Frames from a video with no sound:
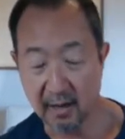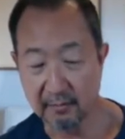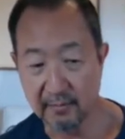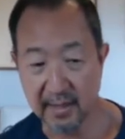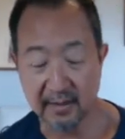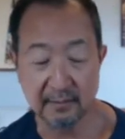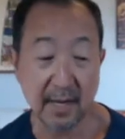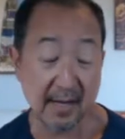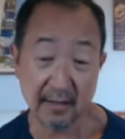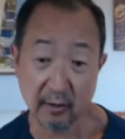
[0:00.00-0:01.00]

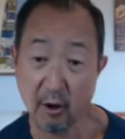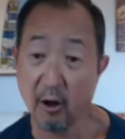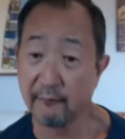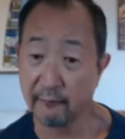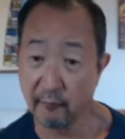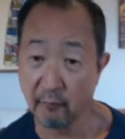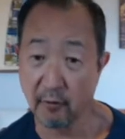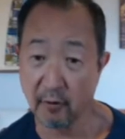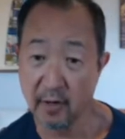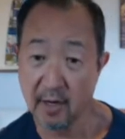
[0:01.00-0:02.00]
made a call
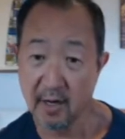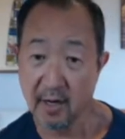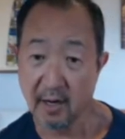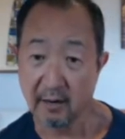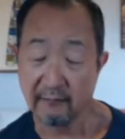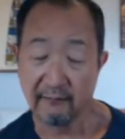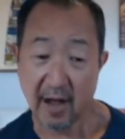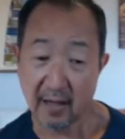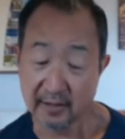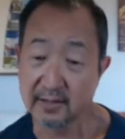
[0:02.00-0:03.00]
for
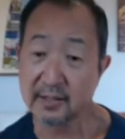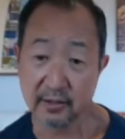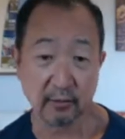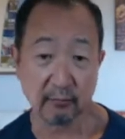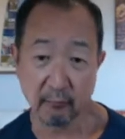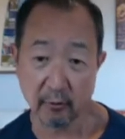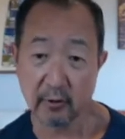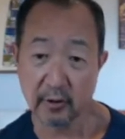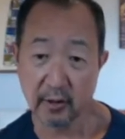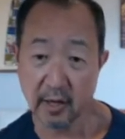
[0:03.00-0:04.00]
volunteer work,
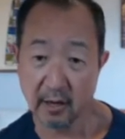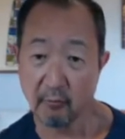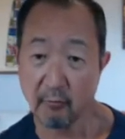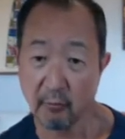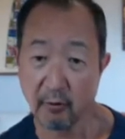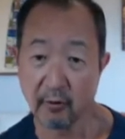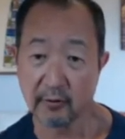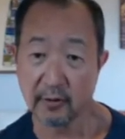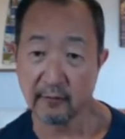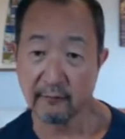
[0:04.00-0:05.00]
or,
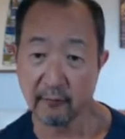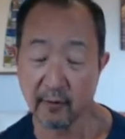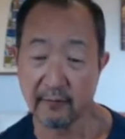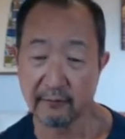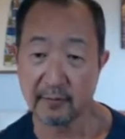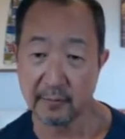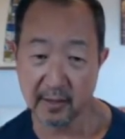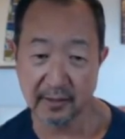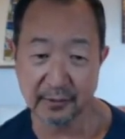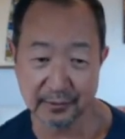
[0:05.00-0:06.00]
you know, for
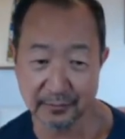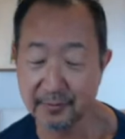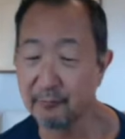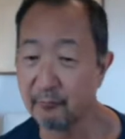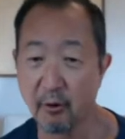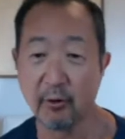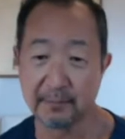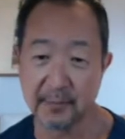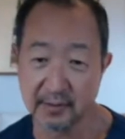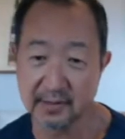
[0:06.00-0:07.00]
everybody to roll
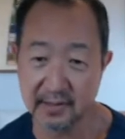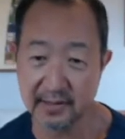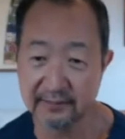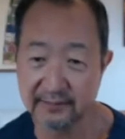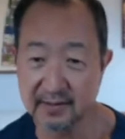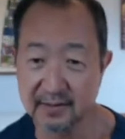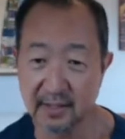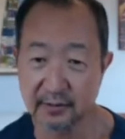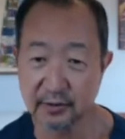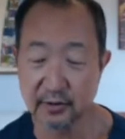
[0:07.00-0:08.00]
up their sleeves,
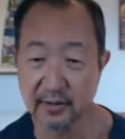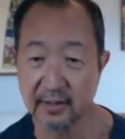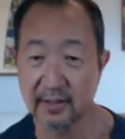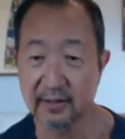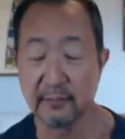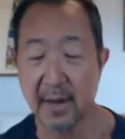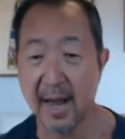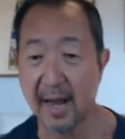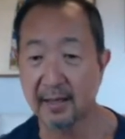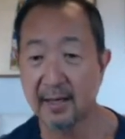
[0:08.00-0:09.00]
essentially, and give back.